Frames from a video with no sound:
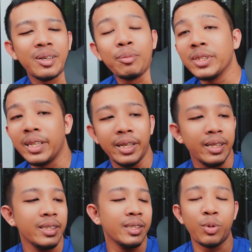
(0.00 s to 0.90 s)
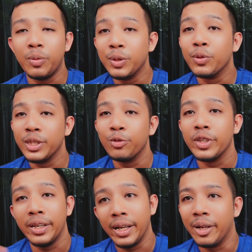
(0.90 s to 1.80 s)
I'm just kidding. This is probably more safer
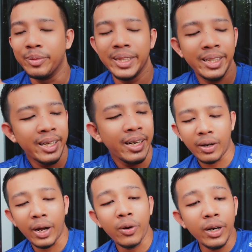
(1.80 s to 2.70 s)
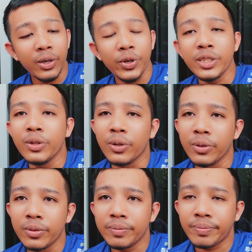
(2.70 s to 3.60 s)
than that helmet. I got another question though.
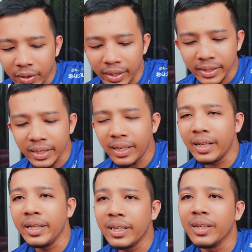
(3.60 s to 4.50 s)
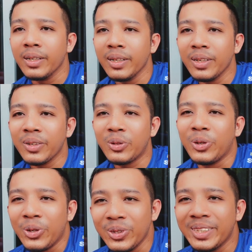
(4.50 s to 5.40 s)
Is it legal to
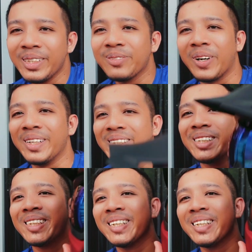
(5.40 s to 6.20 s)
use this visor?